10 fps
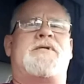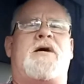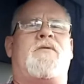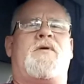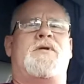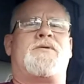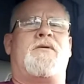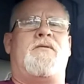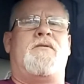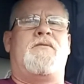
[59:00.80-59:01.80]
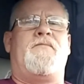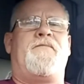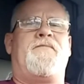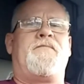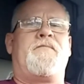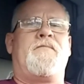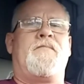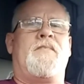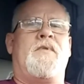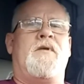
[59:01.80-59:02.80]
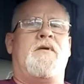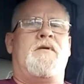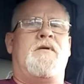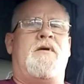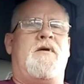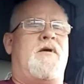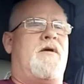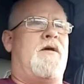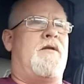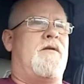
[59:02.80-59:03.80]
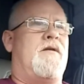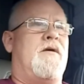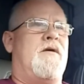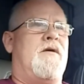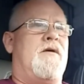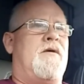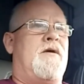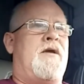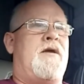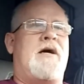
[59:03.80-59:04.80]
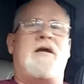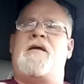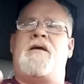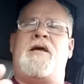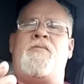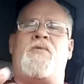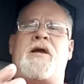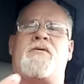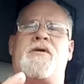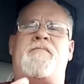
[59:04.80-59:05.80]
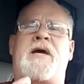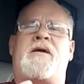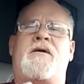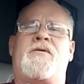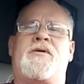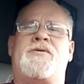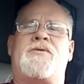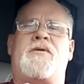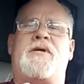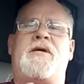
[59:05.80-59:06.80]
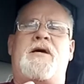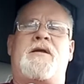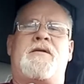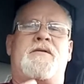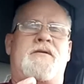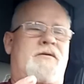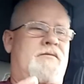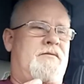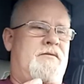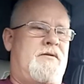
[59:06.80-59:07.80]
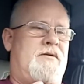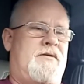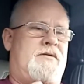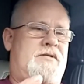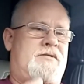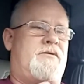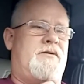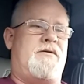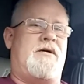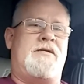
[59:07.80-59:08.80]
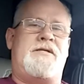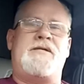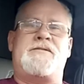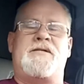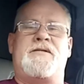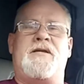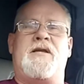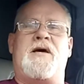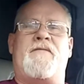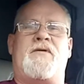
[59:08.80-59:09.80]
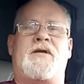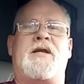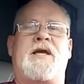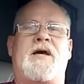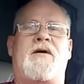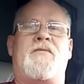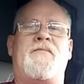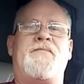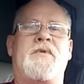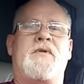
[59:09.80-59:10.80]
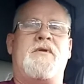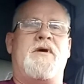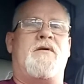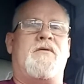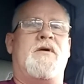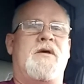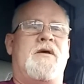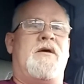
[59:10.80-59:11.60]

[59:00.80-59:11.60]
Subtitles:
was out of control, and he got it. He wrangled it back under control. He got it to a decent level, anyhow. You know,